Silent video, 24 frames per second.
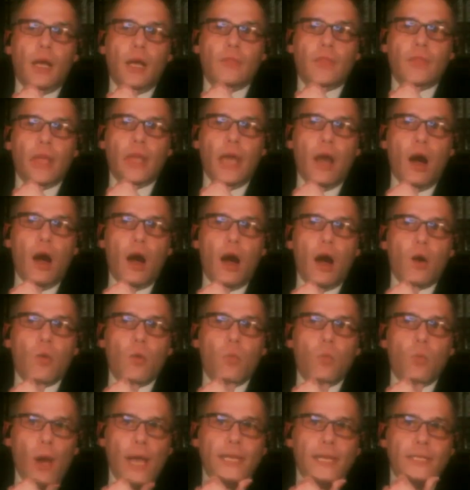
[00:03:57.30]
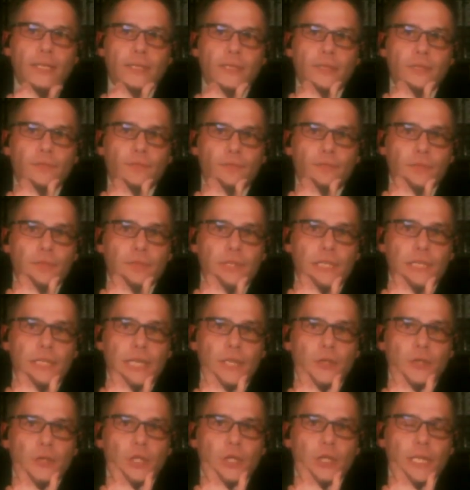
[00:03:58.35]
Uh, there are ways of
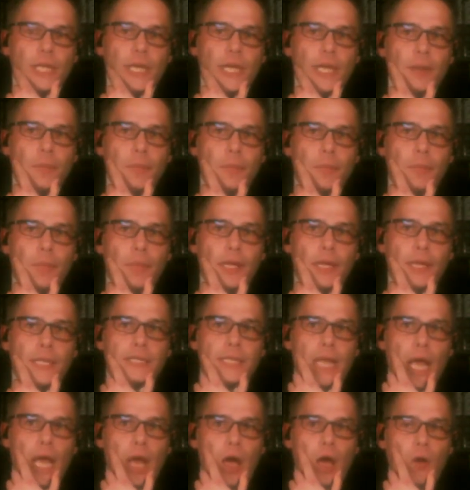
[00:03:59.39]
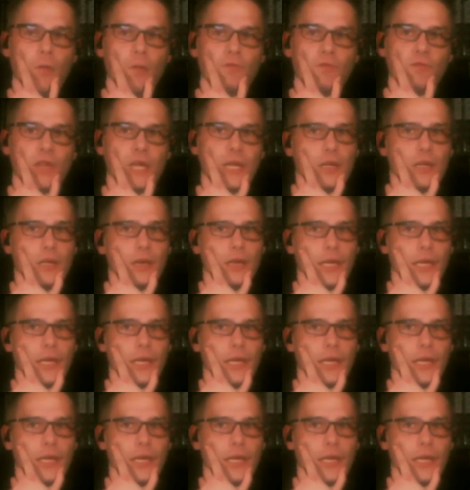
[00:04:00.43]
scheduling it, but it's that whole thing.